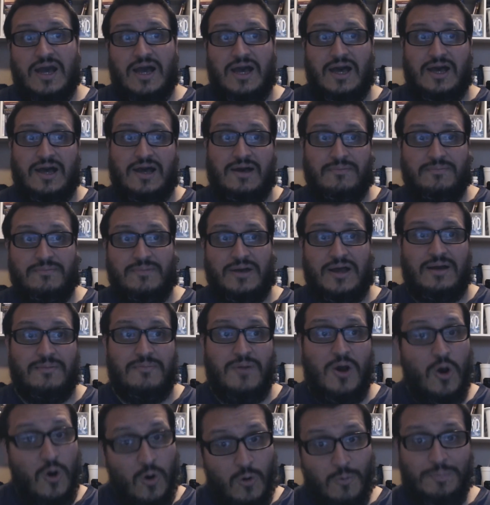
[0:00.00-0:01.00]
I'm
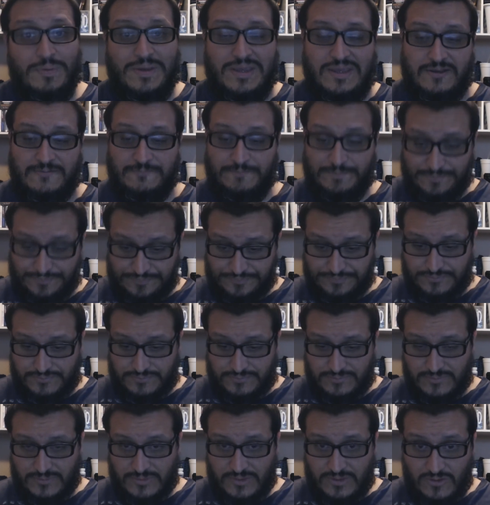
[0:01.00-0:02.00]
hoping,
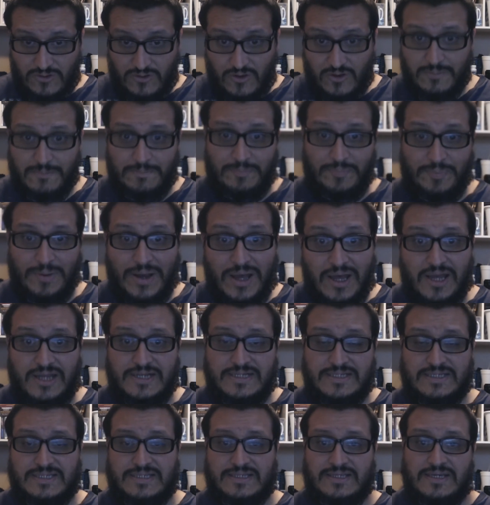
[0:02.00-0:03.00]

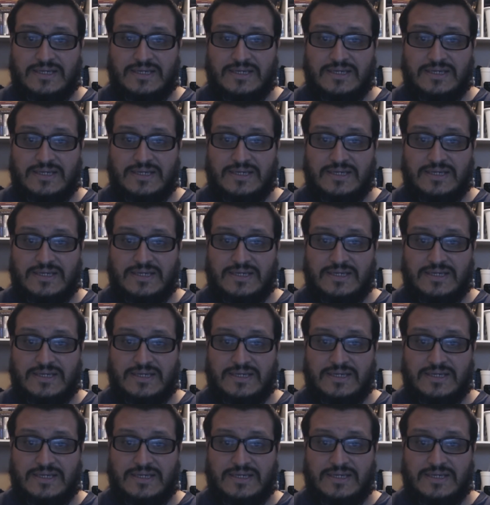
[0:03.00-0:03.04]
but.